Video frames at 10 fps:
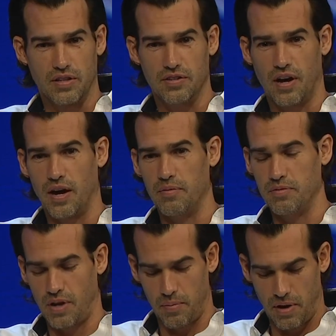the
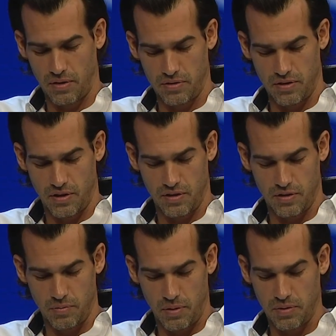time out
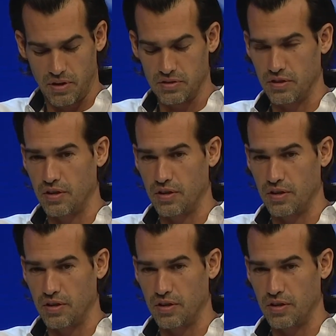to meet with us.